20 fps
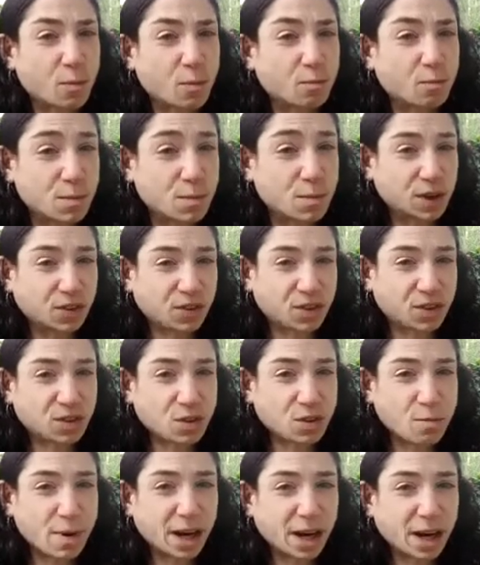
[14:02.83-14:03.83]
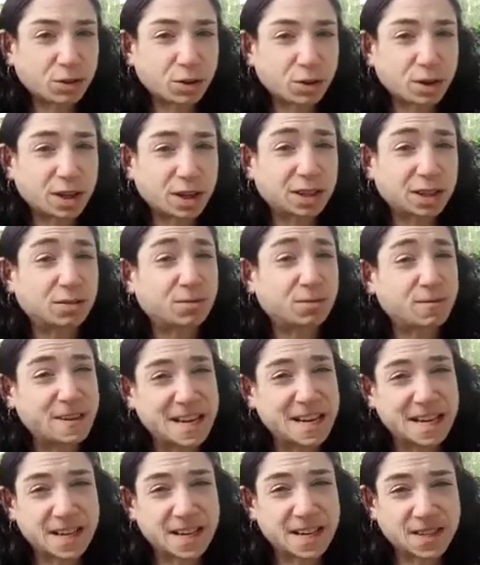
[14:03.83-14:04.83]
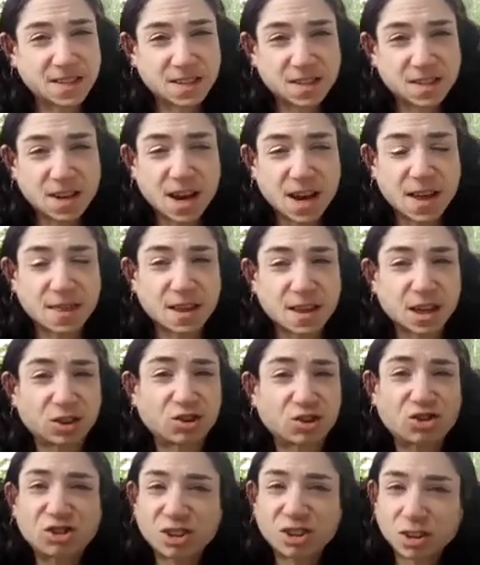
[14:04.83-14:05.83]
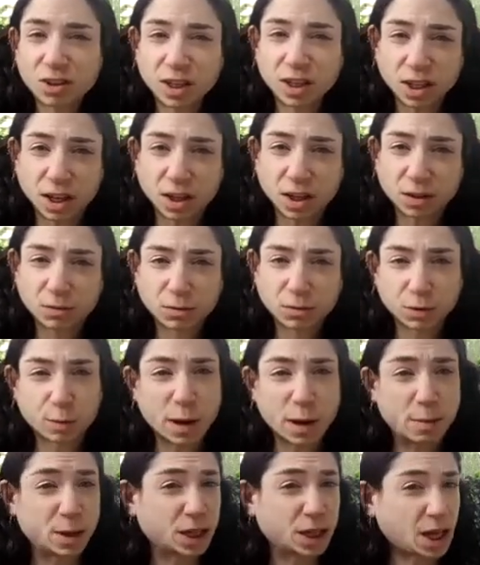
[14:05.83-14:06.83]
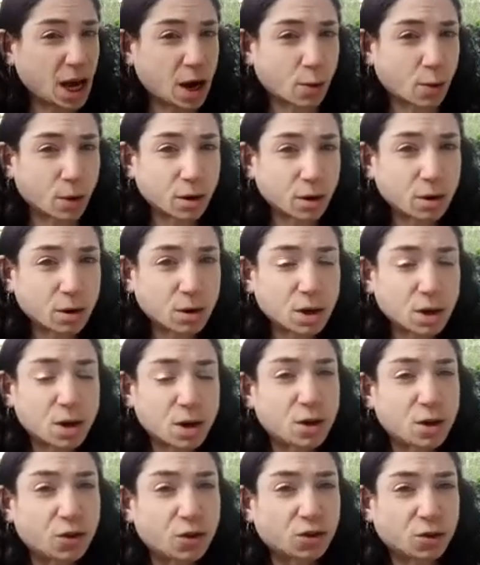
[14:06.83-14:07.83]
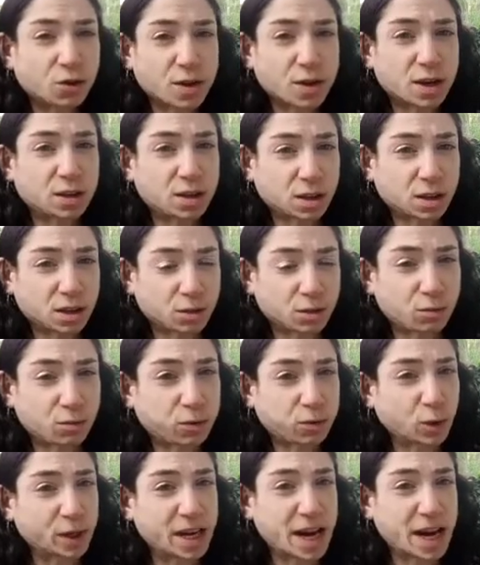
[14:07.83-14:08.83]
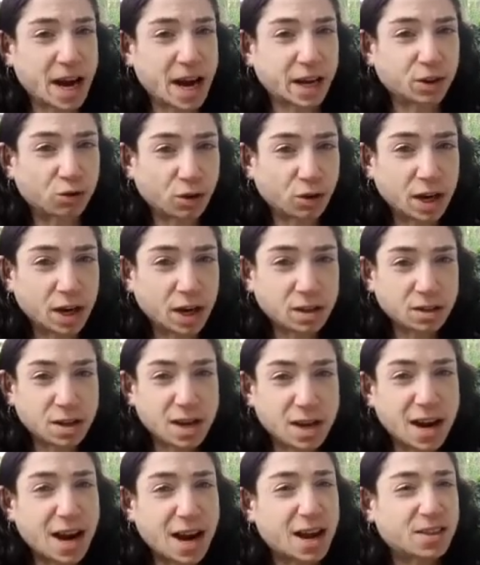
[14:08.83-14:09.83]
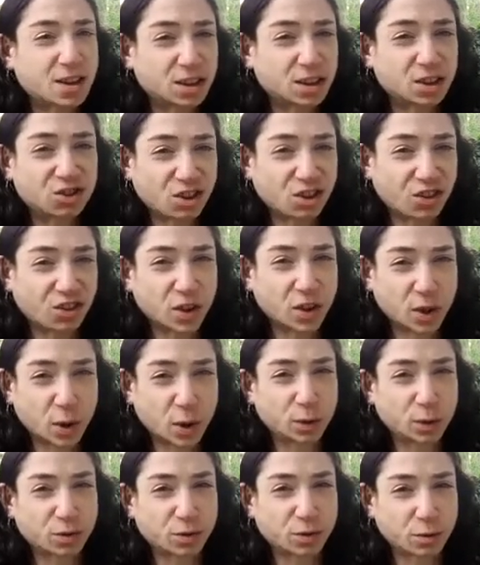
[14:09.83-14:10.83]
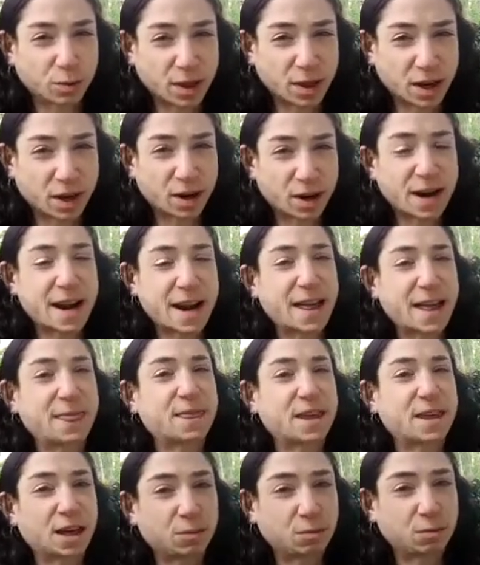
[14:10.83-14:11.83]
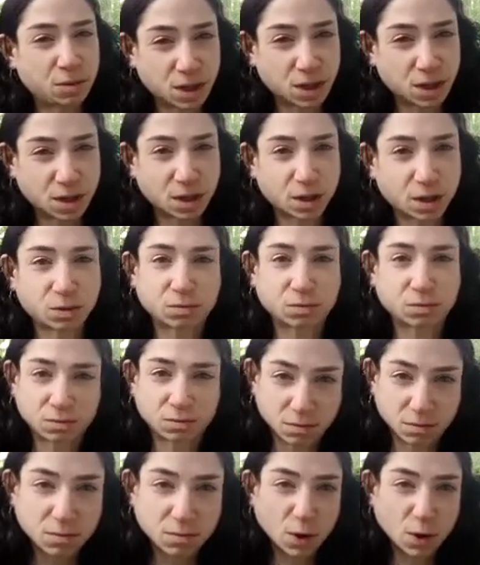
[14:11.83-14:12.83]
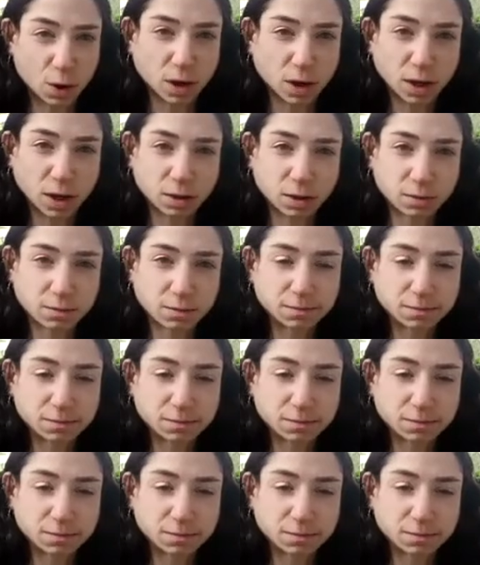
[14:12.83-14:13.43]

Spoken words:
mixing the batter in advance and then chilling it for maybe an hour so that it can fully hydrate, and then adjust the liquid from there and then begin cooking.